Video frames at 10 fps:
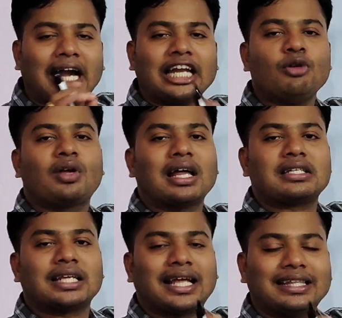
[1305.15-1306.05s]
and you
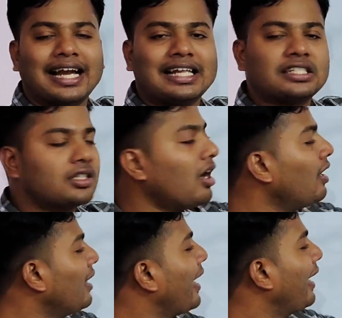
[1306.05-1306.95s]
can say that is
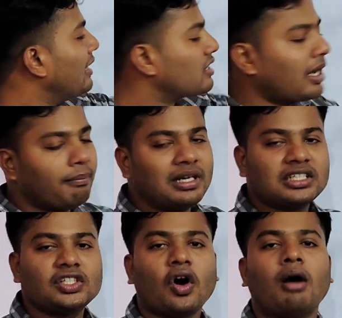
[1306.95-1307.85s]
the
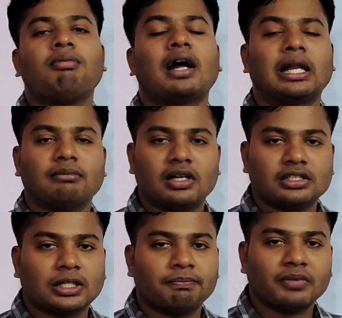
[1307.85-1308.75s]
instability of an
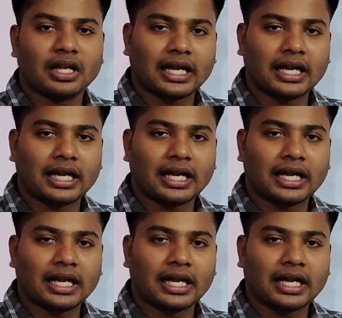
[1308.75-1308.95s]
emulsion.